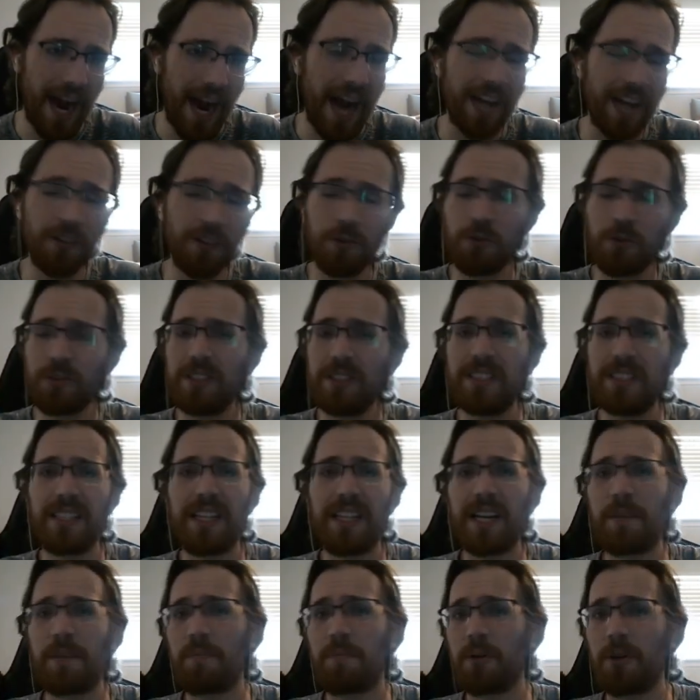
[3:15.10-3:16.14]
don't really
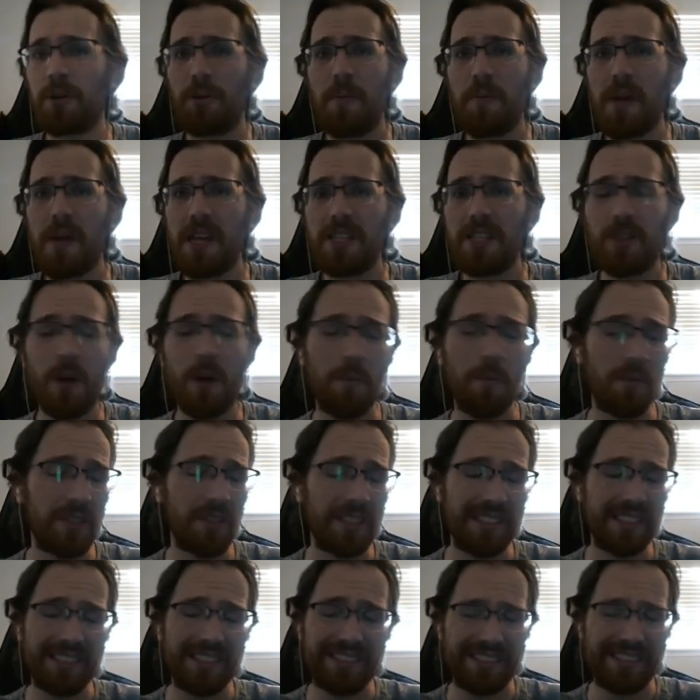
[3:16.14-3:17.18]
like Burmese, so I'm
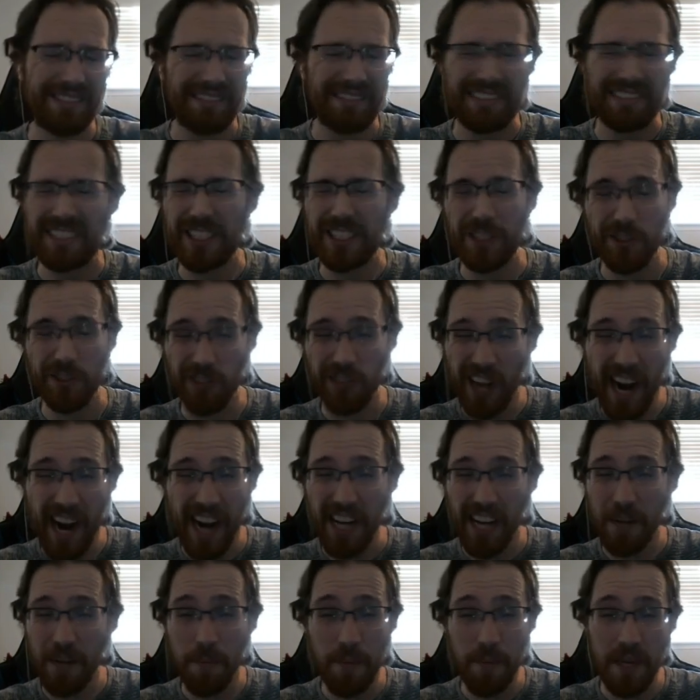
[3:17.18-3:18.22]
gonna try
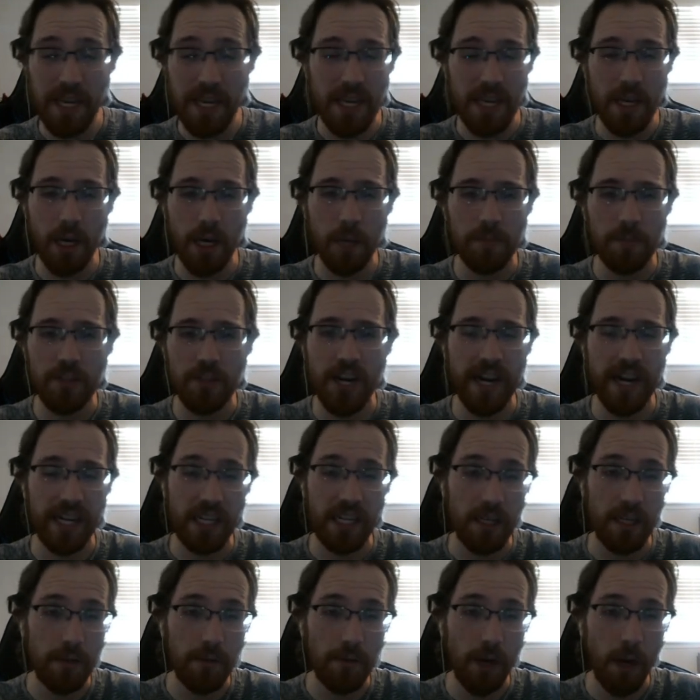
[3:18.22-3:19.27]
to be
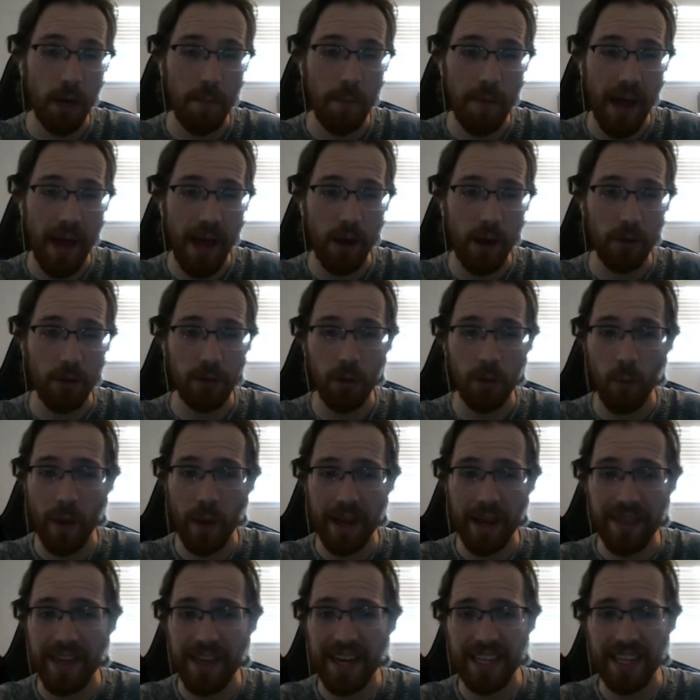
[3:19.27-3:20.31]
objective about the
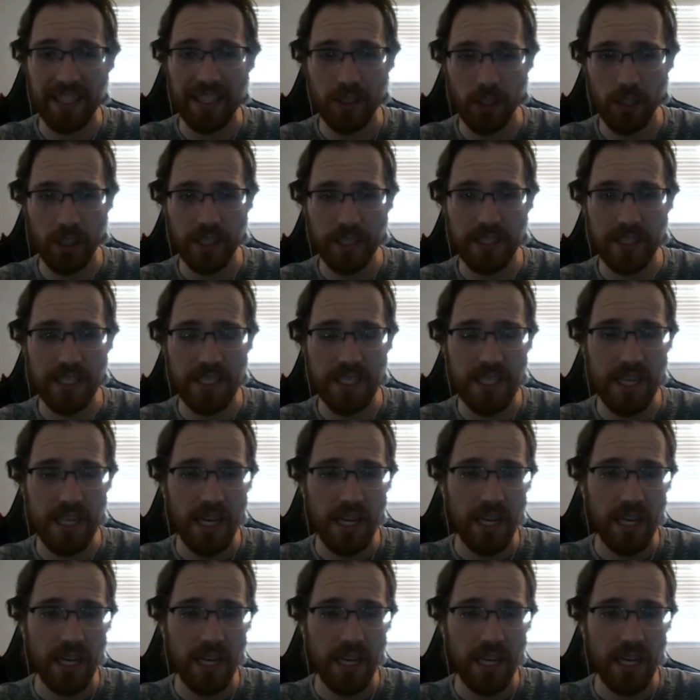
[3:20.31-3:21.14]
way that it looks.